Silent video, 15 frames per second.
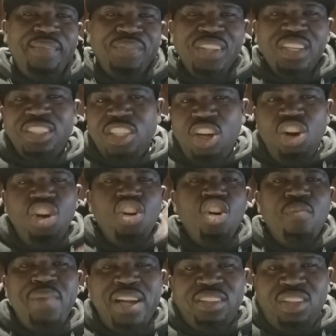they say, oh, go
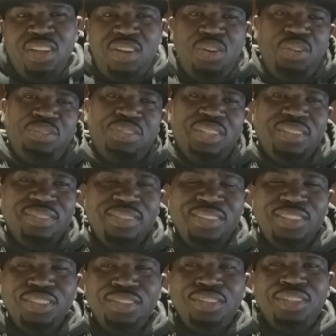back to your country.
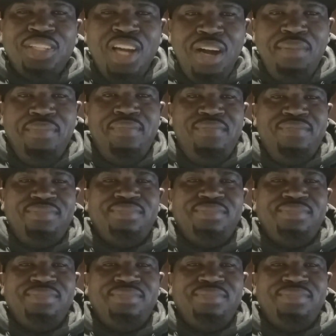Dumb.